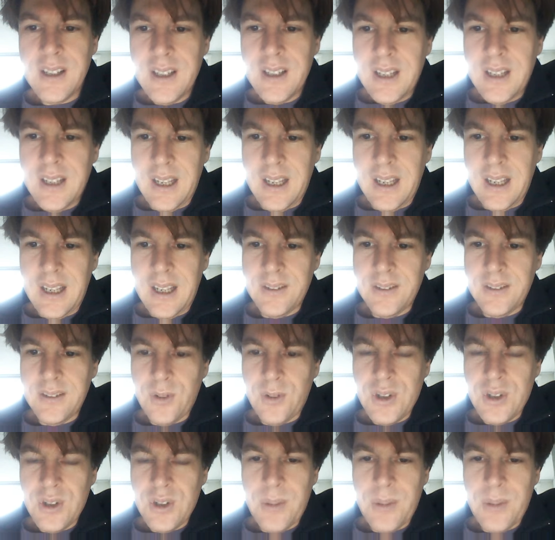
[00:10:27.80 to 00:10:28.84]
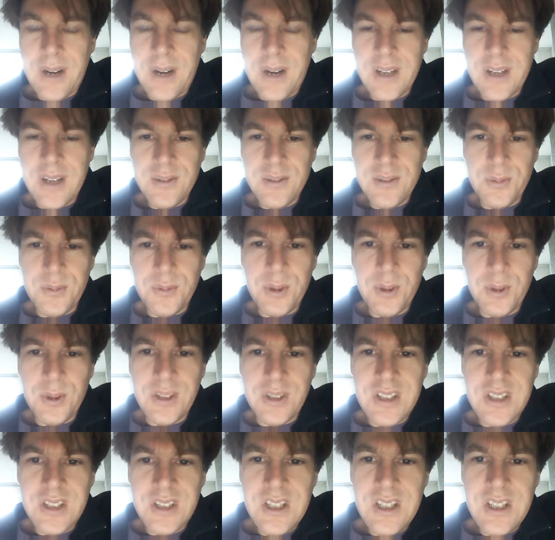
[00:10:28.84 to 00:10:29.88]
And for some areas of the world
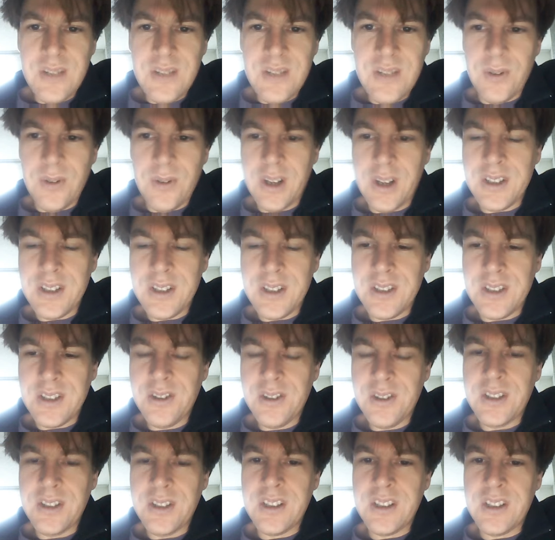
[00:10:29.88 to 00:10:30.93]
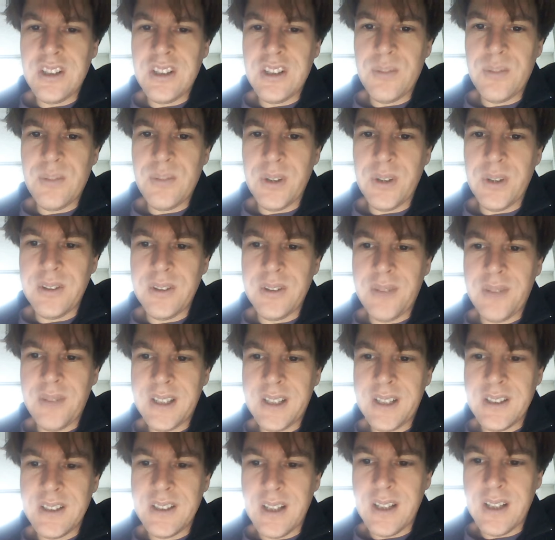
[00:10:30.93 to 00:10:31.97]
that's easy, for others it's not that easy, but the
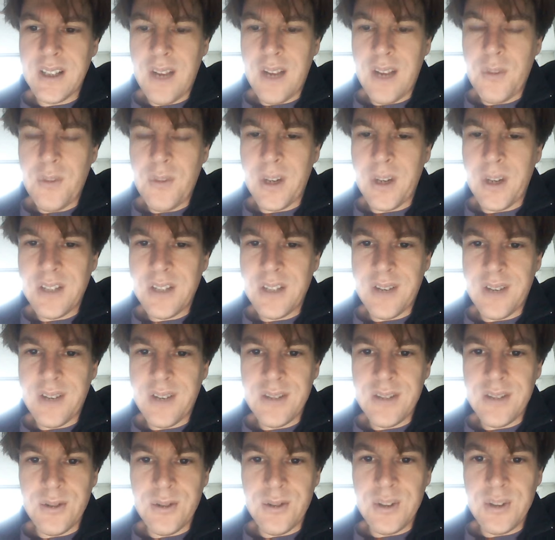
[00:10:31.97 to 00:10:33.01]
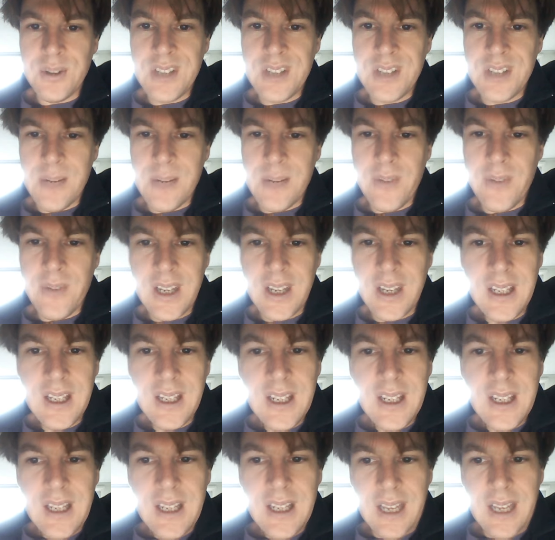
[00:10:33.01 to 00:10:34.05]
fact is that everybody tries to do the same thing.
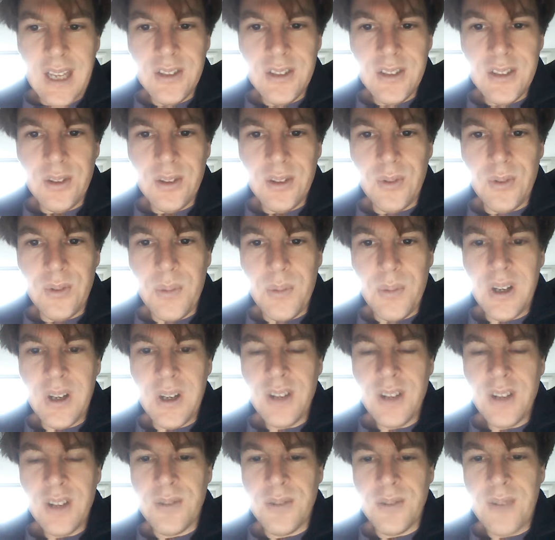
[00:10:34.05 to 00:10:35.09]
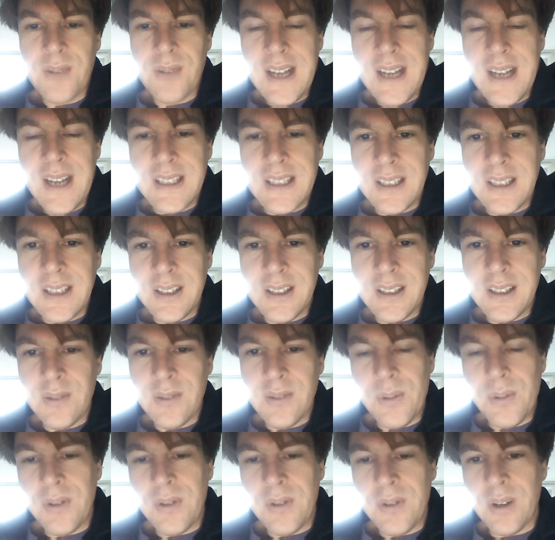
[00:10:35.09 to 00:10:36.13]
And so there will be lots of fighting, and that
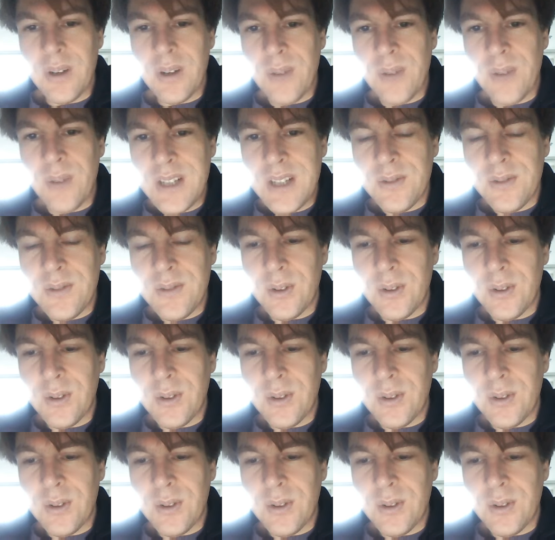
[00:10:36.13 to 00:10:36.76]
will be very wasteful.